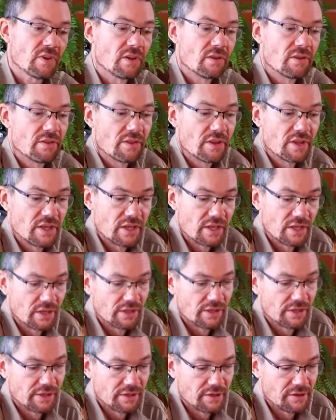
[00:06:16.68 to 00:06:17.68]

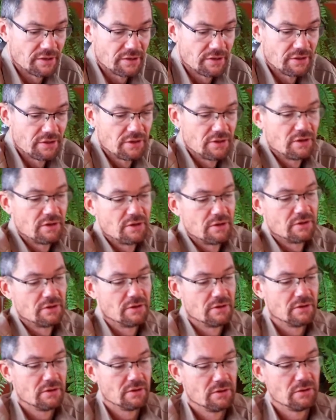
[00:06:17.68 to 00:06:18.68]
The
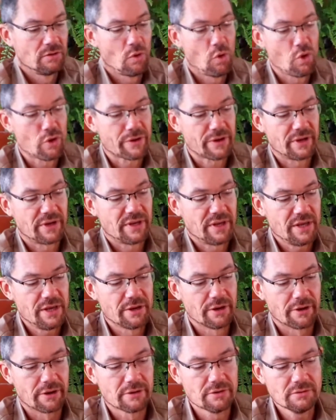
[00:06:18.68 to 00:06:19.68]
orchid
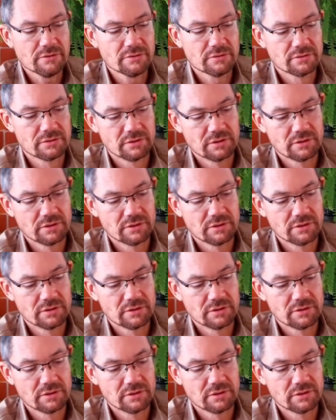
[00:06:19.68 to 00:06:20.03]
here